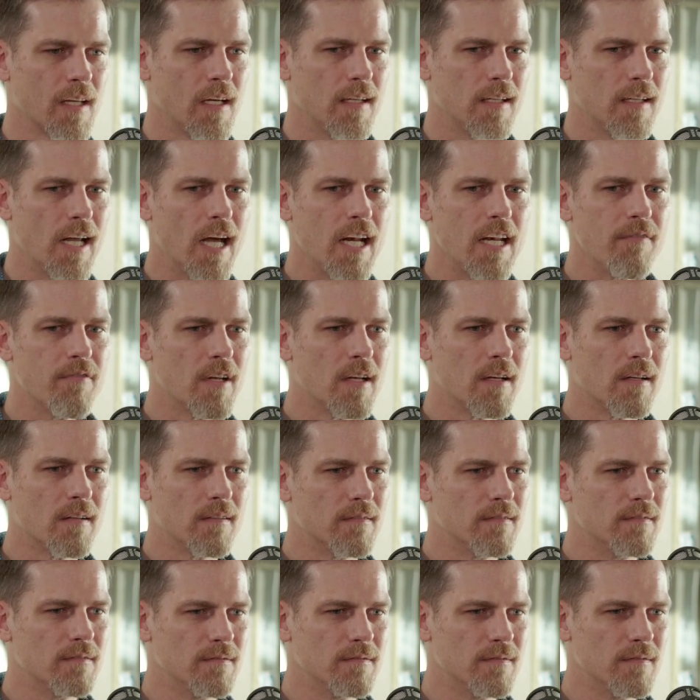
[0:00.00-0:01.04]
not
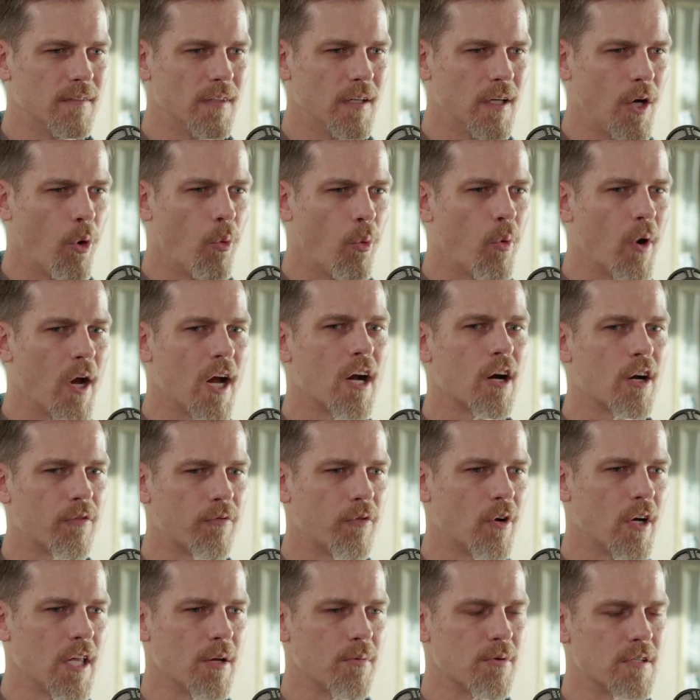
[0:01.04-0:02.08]
even aware of
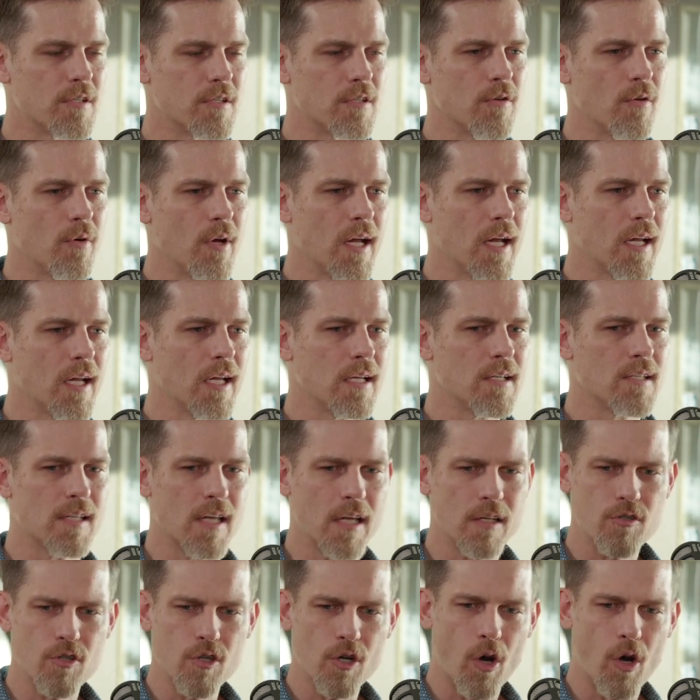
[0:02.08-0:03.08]
what he was doing, he said,